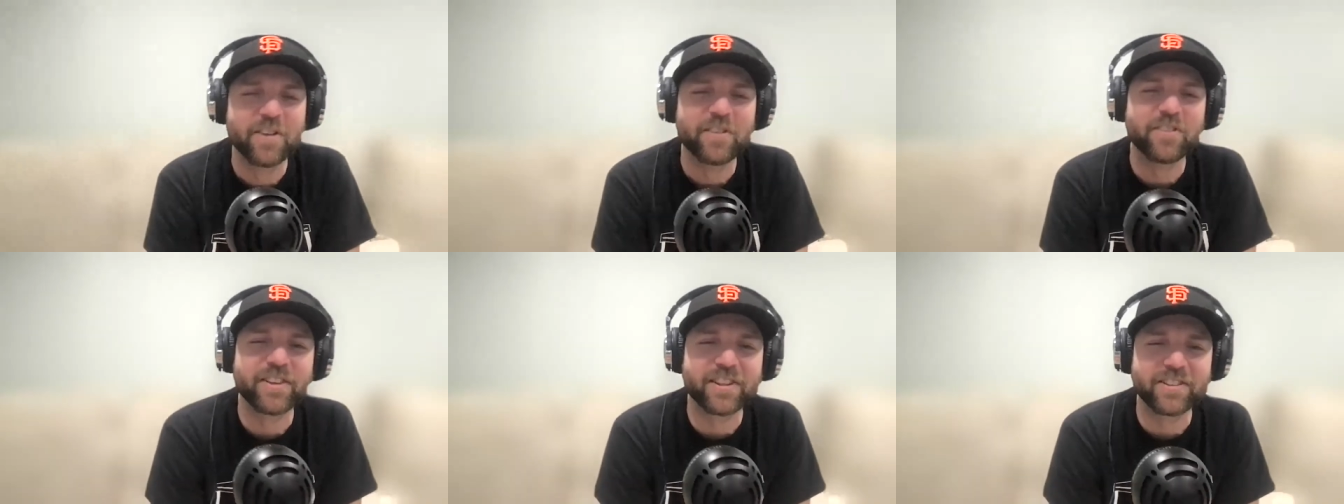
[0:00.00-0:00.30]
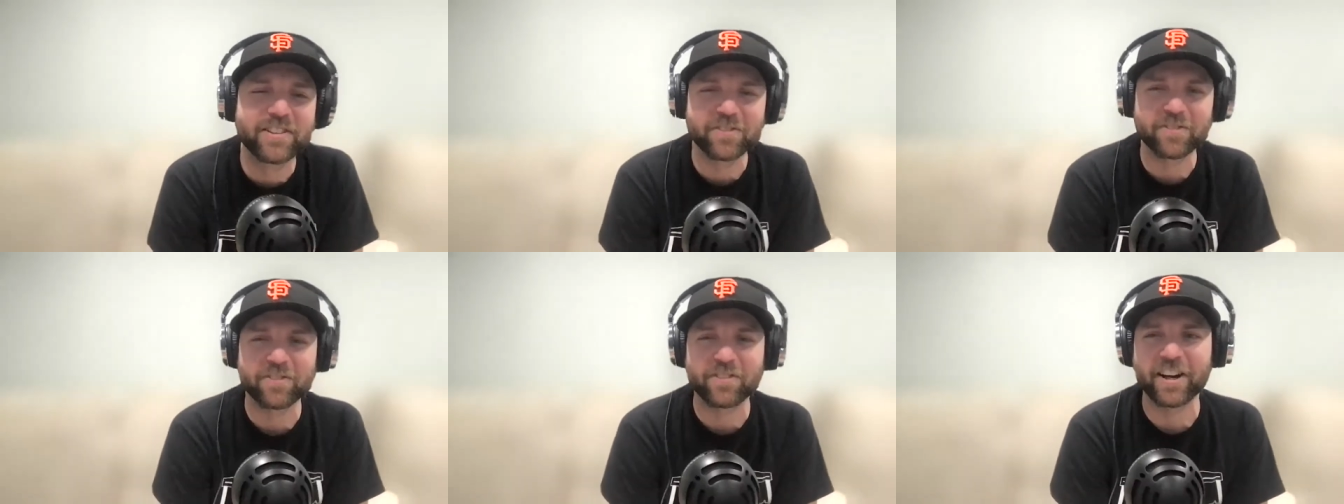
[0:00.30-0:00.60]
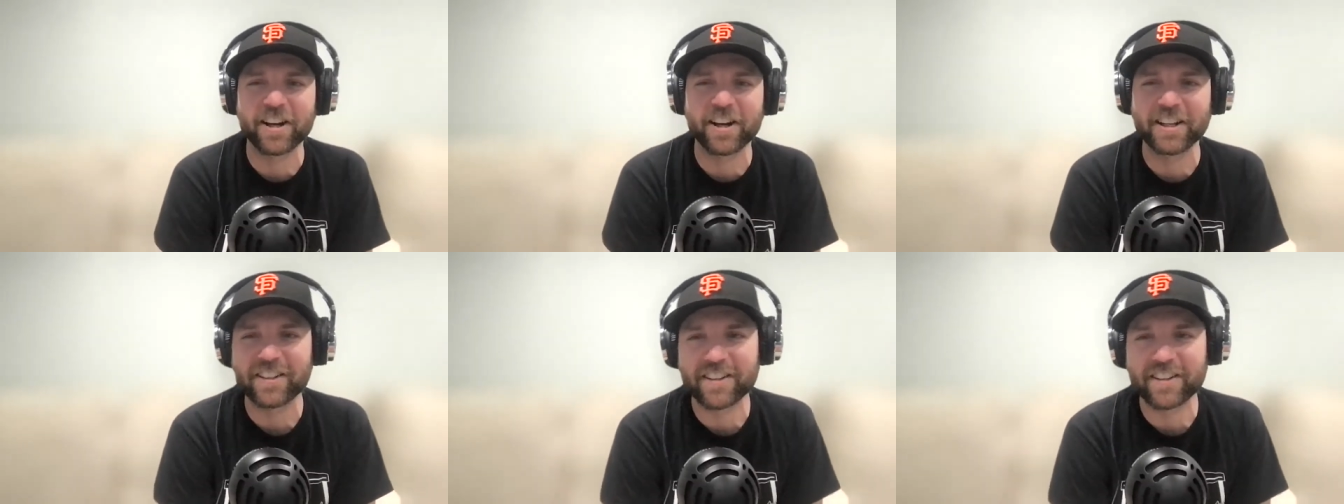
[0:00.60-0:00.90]
Fishy
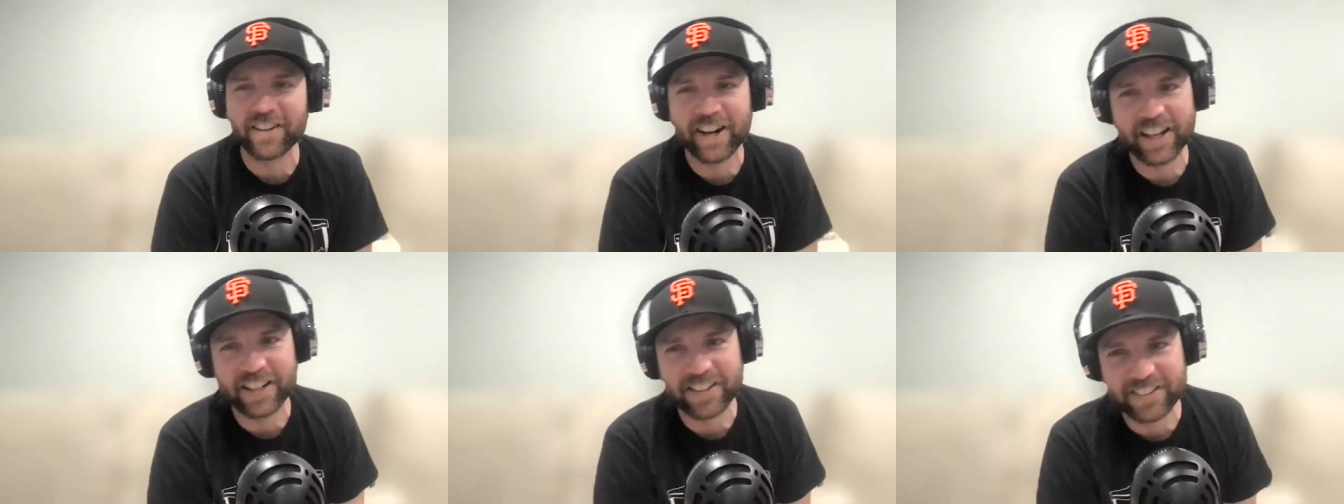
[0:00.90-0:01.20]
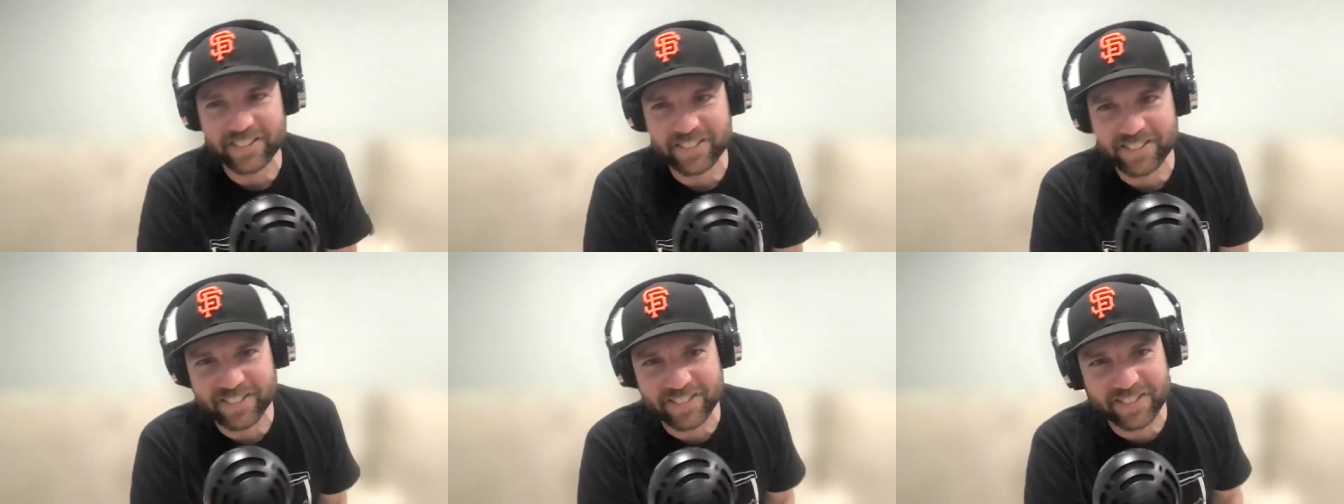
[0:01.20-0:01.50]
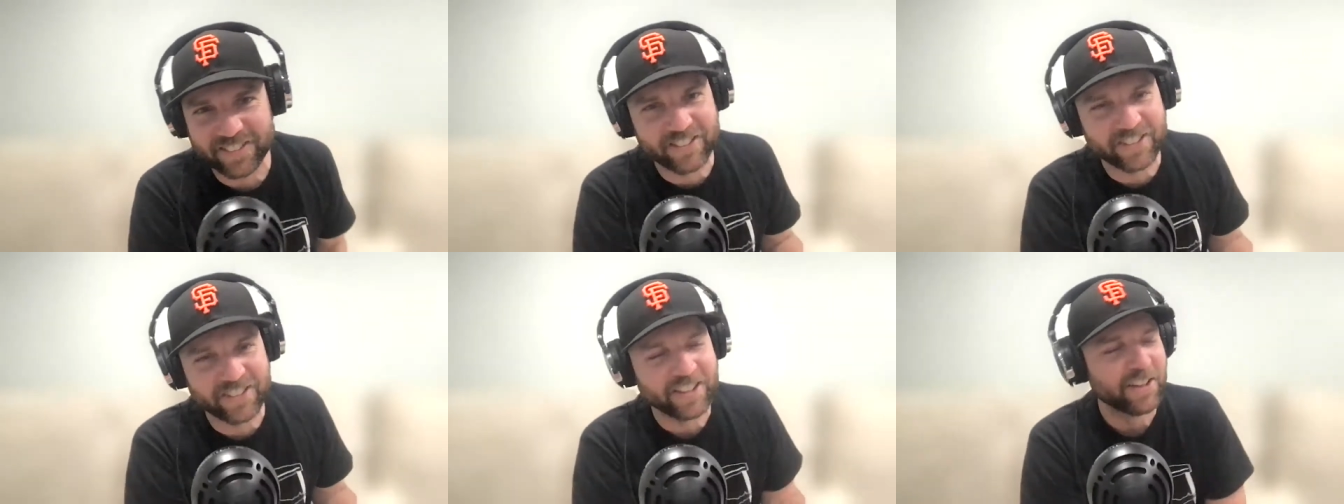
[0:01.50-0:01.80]
Frank cracked his
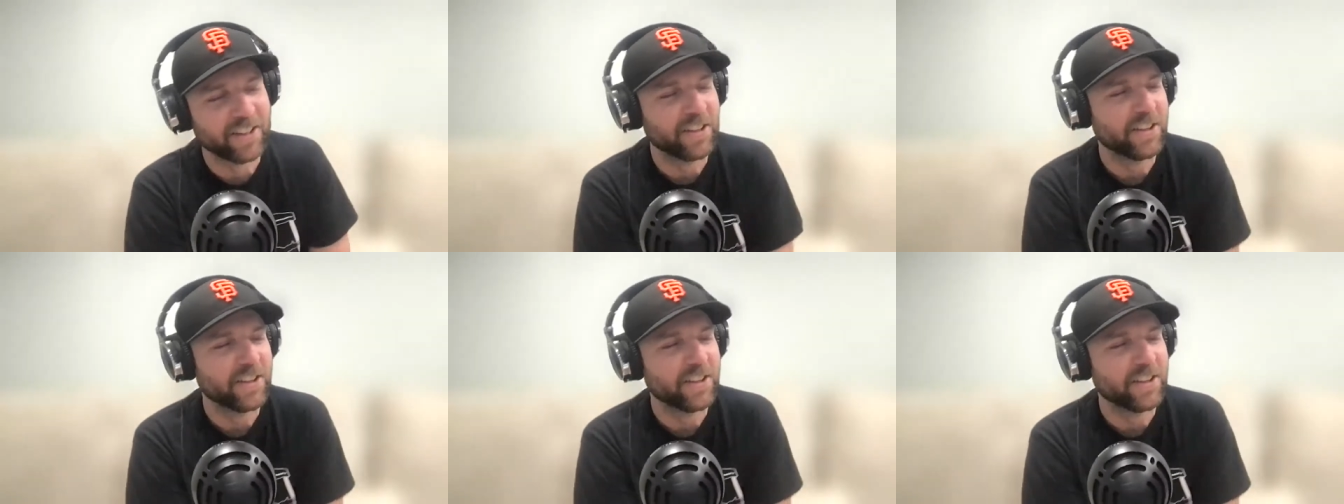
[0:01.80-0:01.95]
teeth.